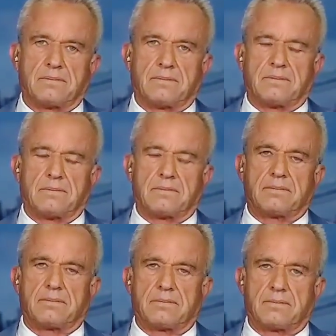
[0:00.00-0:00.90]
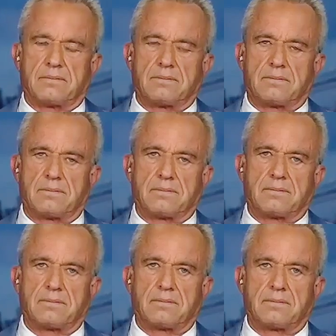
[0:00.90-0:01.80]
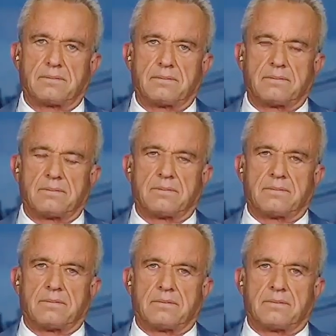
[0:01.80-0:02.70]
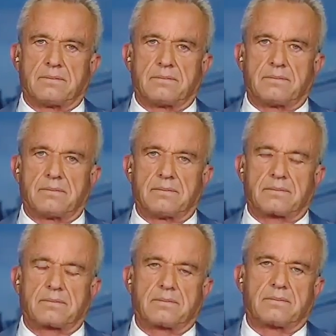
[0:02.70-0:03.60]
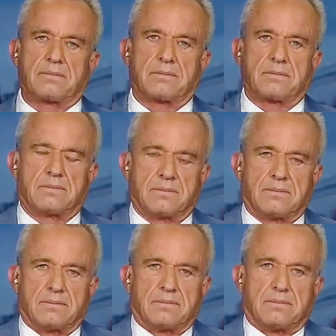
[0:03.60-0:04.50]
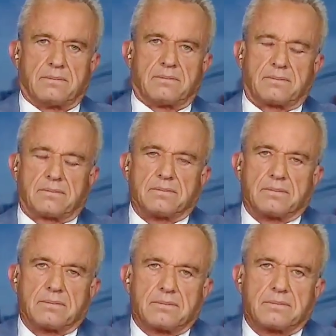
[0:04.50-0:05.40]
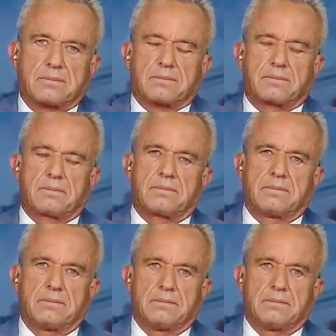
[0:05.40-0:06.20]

This person isn't speaking.